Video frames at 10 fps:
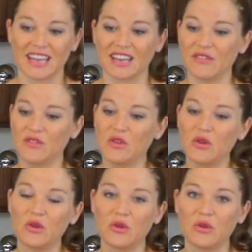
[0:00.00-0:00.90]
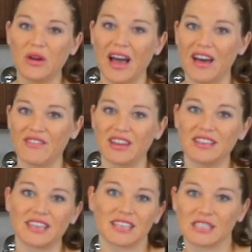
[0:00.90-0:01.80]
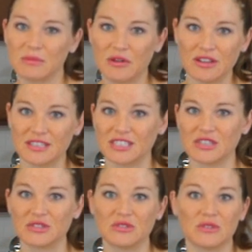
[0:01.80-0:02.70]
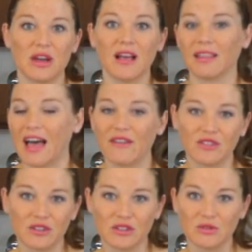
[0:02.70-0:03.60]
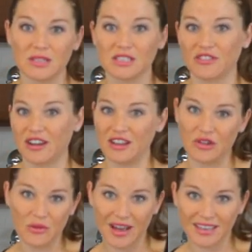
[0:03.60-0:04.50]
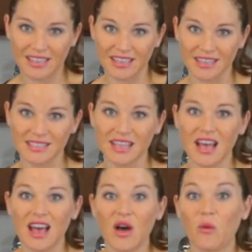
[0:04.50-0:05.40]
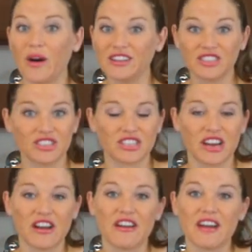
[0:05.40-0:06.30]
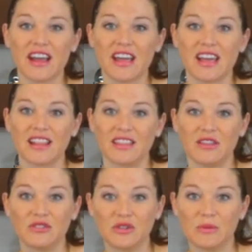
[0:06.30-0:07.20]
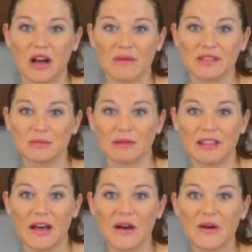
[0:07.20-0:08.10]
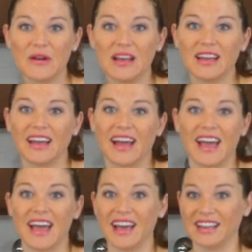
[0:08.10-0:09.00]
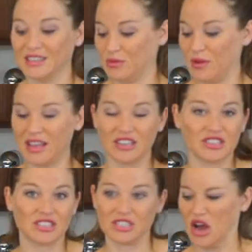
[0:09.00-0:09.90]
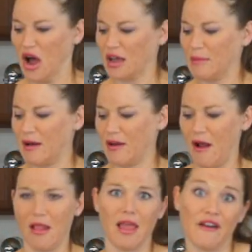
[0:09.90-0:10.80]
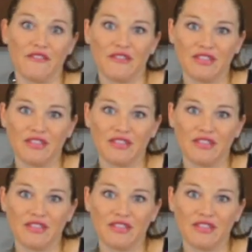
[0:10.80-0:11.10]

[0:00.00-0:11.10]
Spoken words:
And if you have any testimonies to lavender uses or any new ideas, why don't you share in the YouTube comments below, and we can just talk about our love of